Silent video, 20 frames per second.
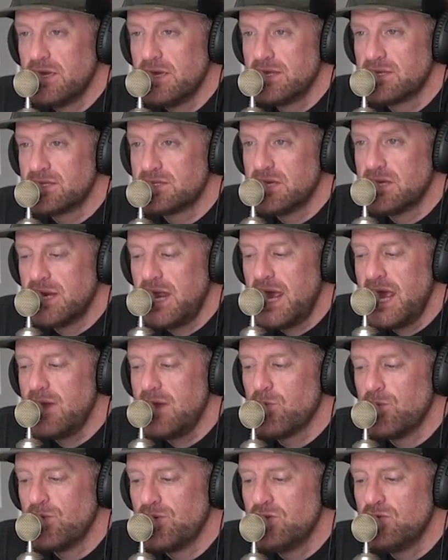and said, hey,
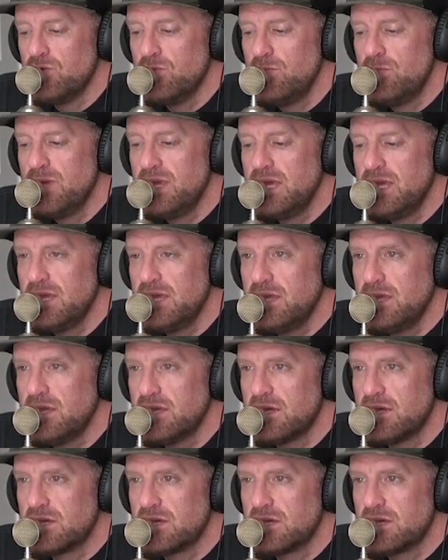will you be